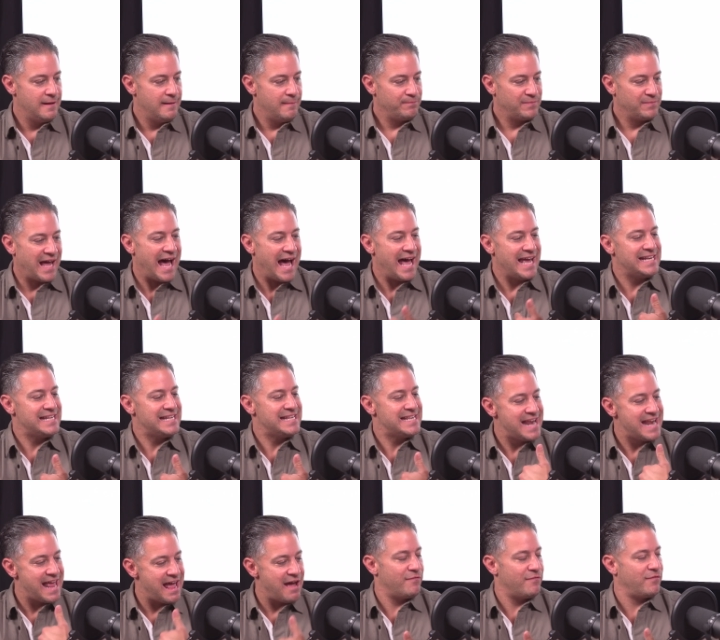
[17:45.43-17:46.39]
I
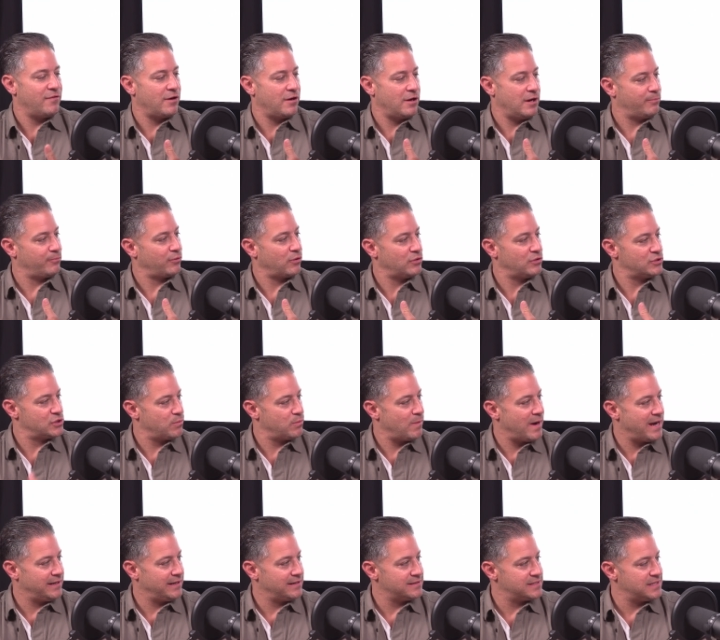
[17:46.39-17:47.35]
never approached
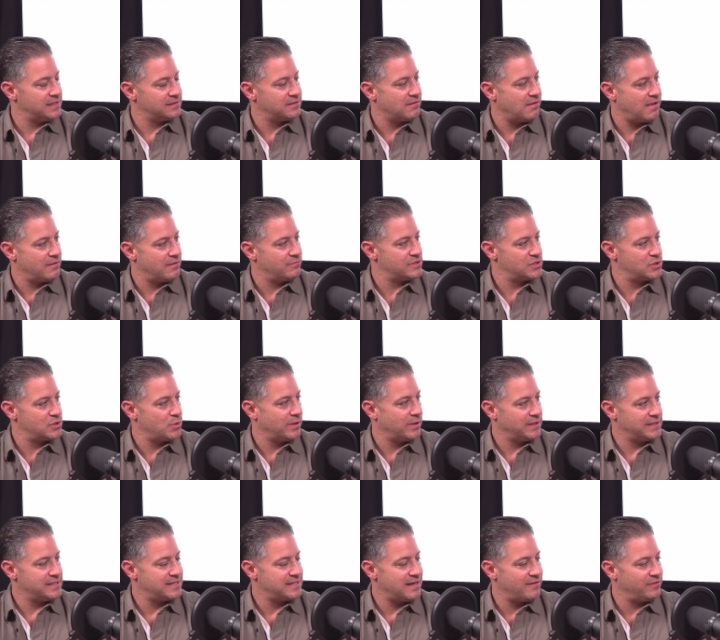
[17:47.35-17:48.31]
weddings until I was
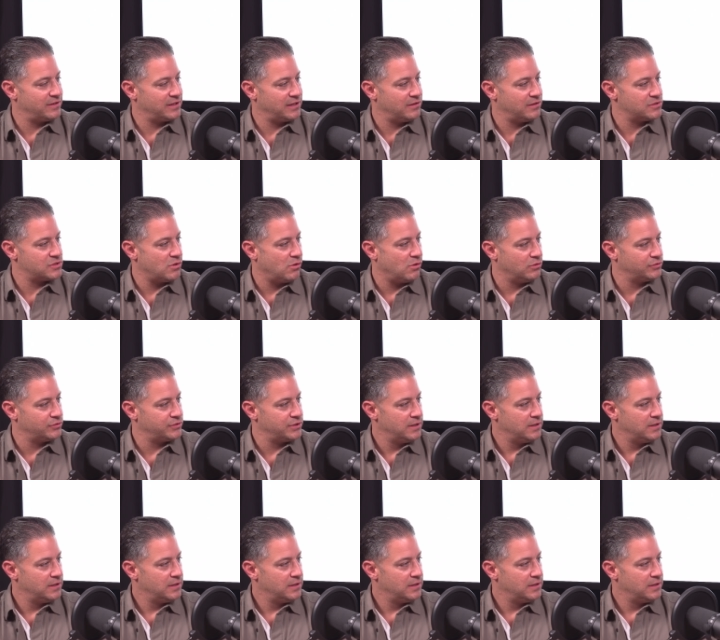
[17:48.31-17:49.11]
27 years old.